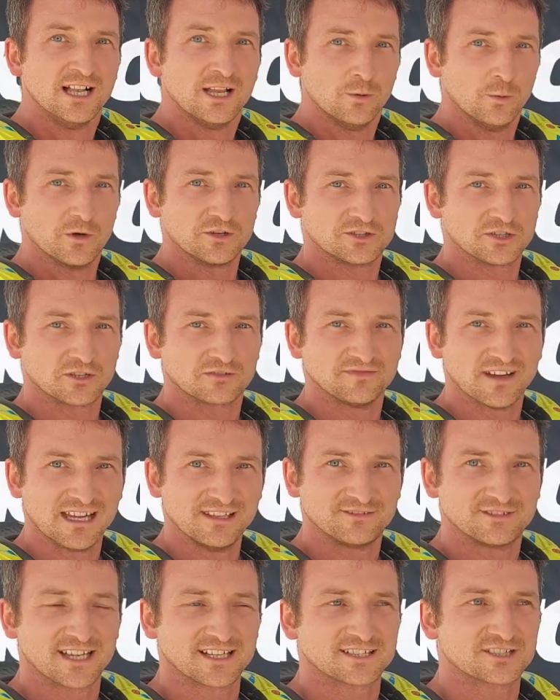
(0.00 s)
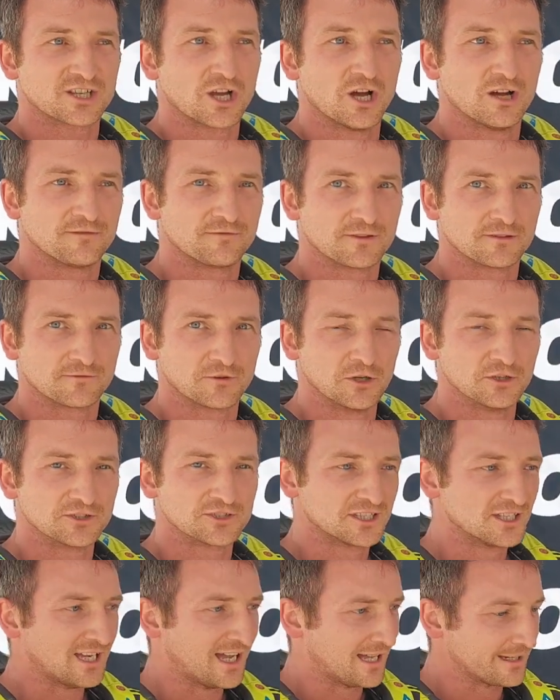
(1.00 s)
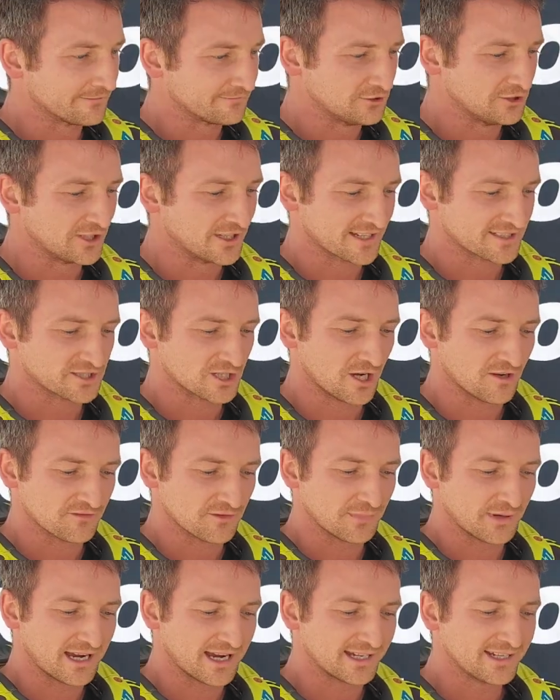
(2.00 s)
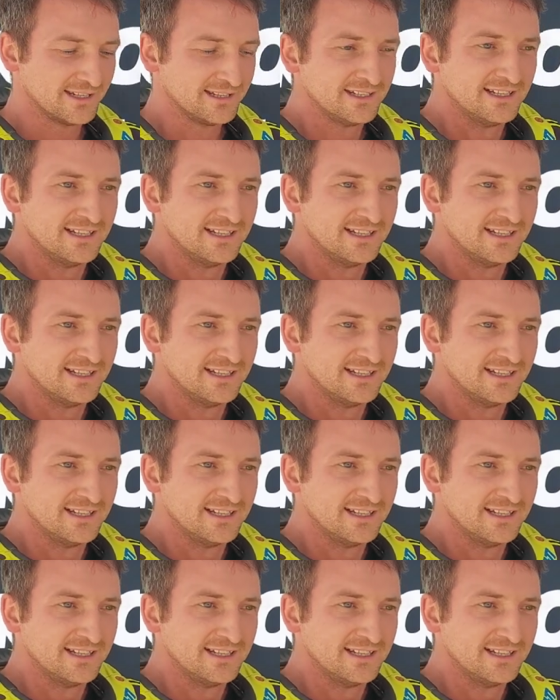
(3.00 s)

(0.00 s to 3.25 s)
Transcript: When it took 5 clicks off the front and a few clicks off the back,